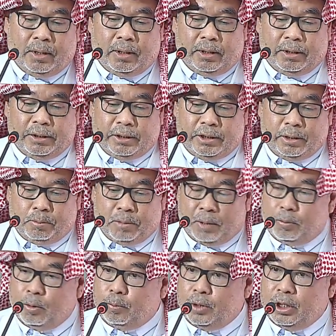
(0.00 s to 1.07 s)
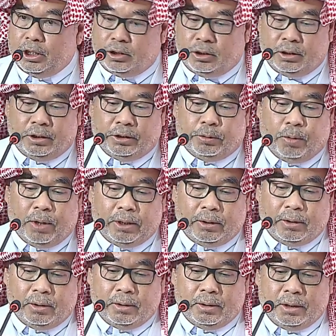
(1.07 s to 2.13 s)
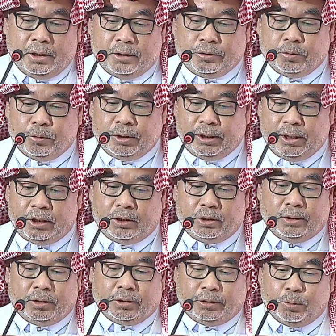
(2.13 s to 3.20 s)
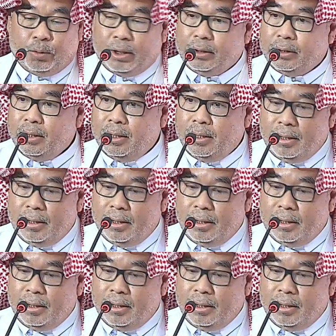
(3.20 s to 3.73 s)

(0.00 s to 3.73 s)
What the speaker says: edema population is 1, excoriation is 1,